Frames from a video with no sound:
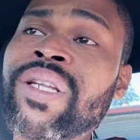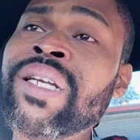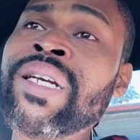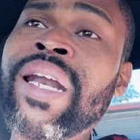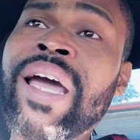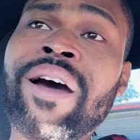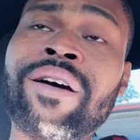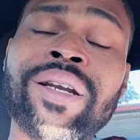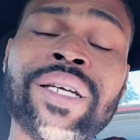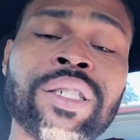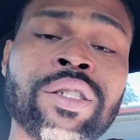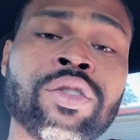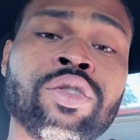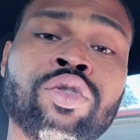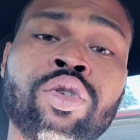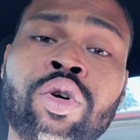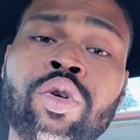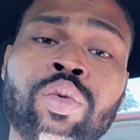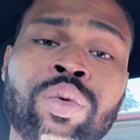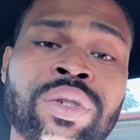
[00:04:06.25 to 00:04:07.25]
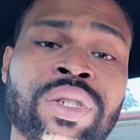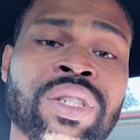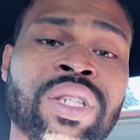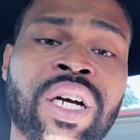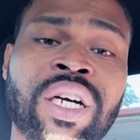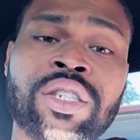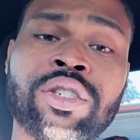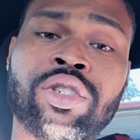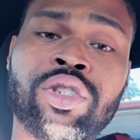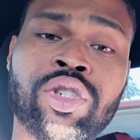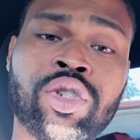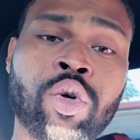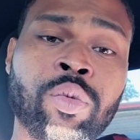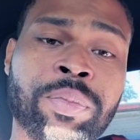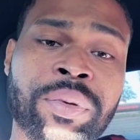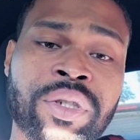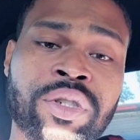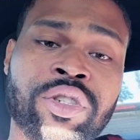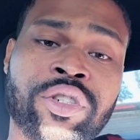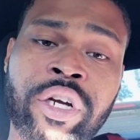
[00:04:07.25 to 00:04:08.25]
Now, this dude was done
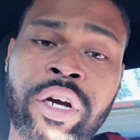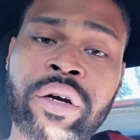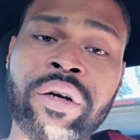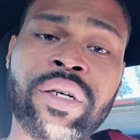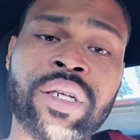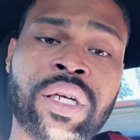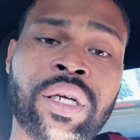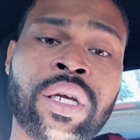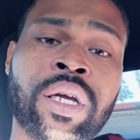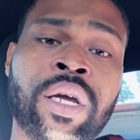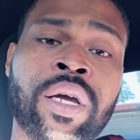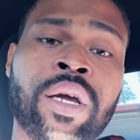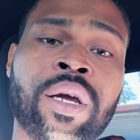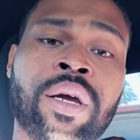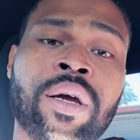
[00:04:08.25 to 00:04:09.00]
super dirty